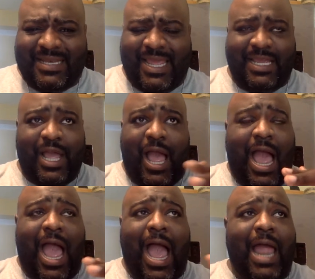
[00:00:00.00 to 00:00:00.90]
Like
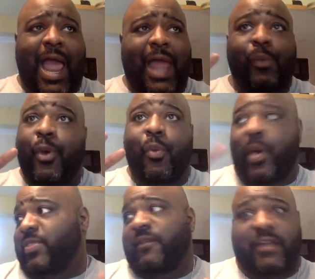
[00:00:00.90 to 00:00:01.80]
I don't know
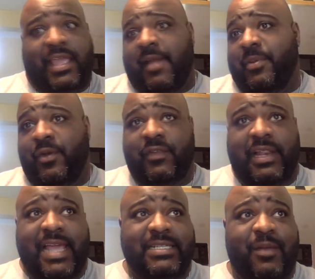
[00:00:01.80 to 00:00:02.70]
what the fuck happened over the
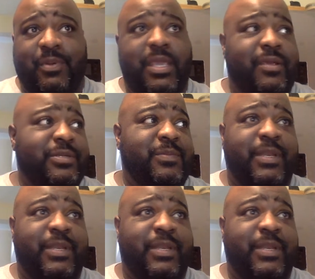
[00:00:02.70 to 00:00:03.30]
last couple of years,